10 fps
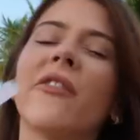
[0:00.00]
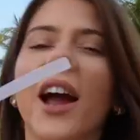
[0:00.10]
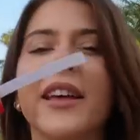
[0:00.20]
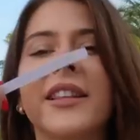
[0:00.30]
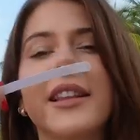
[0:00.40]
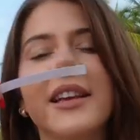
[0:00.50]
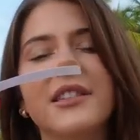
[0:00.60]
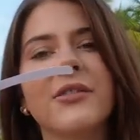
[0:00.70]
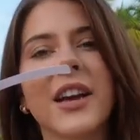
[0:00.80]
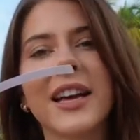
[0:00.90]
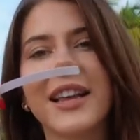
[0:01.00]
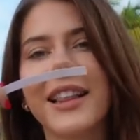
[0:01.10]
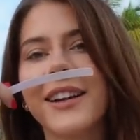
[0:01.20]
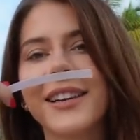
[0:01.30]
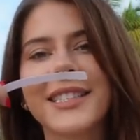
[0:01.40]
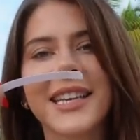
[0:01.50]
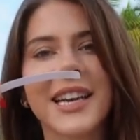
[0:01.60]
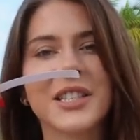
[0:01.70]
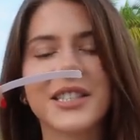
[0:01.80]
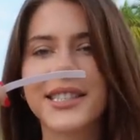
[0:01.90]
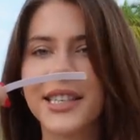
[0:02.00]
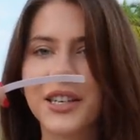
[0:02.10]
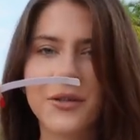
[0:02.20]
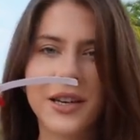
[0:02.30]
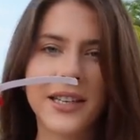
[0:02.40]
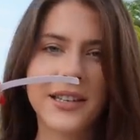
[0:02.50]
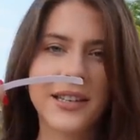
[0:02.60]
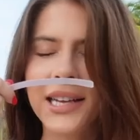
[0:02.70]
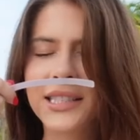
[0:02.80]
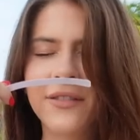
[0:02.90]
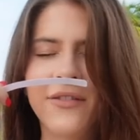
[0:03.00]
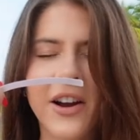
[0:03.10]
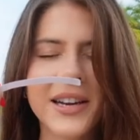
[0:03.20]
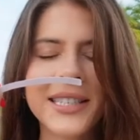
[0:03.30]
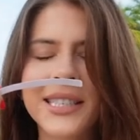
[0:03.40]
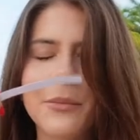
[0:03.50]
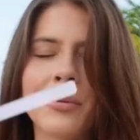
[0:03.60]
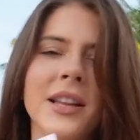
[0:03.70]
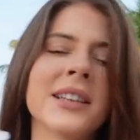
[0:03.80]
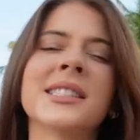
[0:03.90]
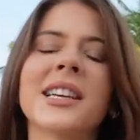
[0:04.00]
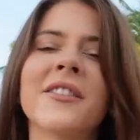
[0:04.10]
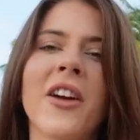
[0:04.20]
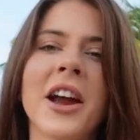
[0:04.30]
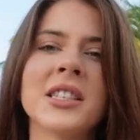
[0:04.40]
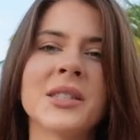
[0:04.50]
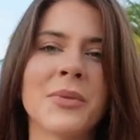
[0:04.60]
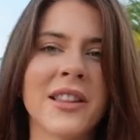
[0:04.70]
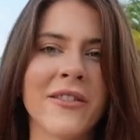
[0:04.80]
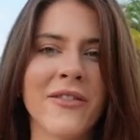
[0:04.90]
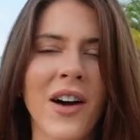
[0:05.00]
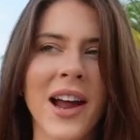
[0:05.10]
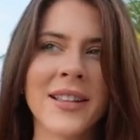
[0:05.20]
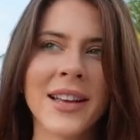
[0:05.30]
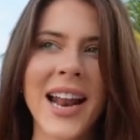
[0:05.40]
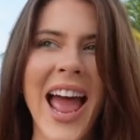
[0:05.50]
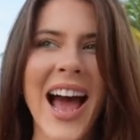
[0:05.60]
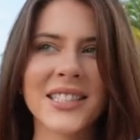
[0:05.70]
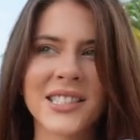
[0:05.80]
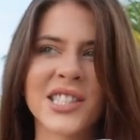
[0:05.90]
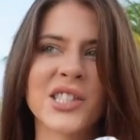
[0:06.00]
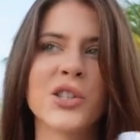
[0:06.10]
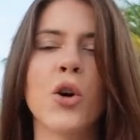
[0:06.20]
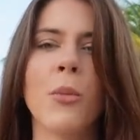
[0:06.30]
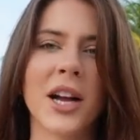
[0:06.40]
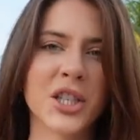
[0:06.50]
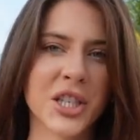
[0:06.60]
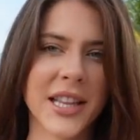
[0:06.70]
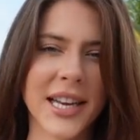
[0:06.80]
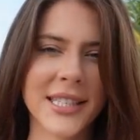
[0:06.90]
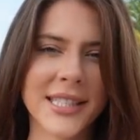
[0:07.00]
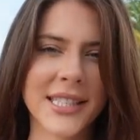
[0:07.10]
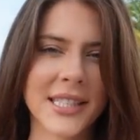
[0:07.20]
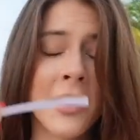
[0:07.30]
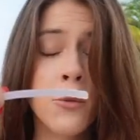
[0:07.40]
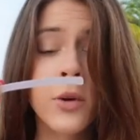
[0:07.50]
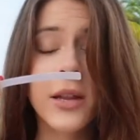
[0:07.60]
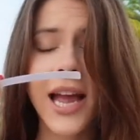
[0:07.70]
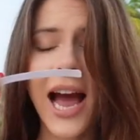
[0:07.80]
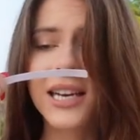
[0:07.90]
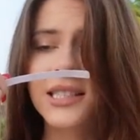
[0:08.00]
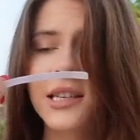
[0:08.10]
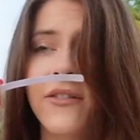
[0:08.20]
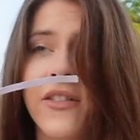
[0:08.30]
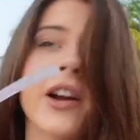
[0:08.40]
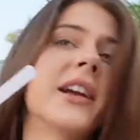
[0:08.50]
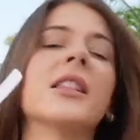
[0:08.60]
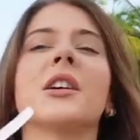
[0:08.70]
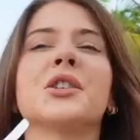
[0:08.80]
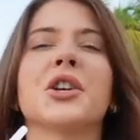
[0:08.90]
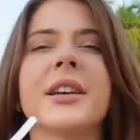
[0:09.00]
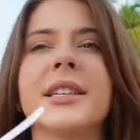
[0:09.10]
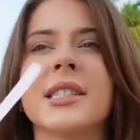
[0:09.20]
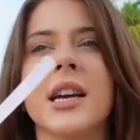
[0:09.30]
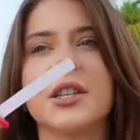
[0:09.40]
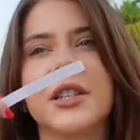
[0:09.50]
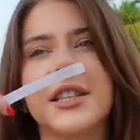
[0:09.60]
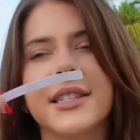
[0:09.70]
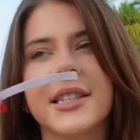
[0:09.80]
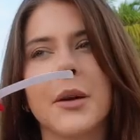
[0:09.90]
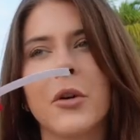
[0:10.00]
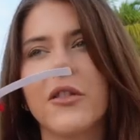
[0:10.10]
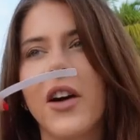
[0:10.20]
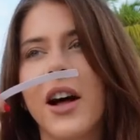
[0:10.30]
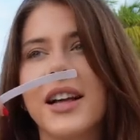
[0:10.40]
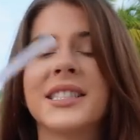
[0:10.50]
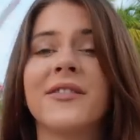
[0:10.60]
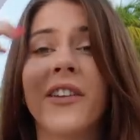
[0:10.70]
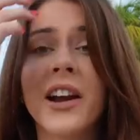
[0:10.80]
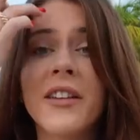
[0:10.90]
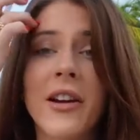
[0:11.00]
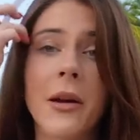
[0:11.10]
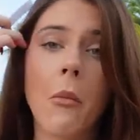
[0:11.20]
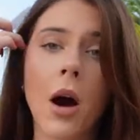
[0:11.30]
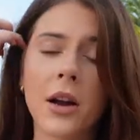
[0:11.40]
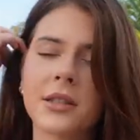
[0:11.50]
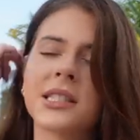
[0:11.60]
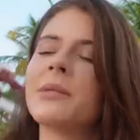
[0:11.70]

violet leaves, we got clary sage and cedarwood. It's a very simplistic fragrance, but the violet adds so much to this. It really adds a very luxurious touch to this scent profile. It's very, very modern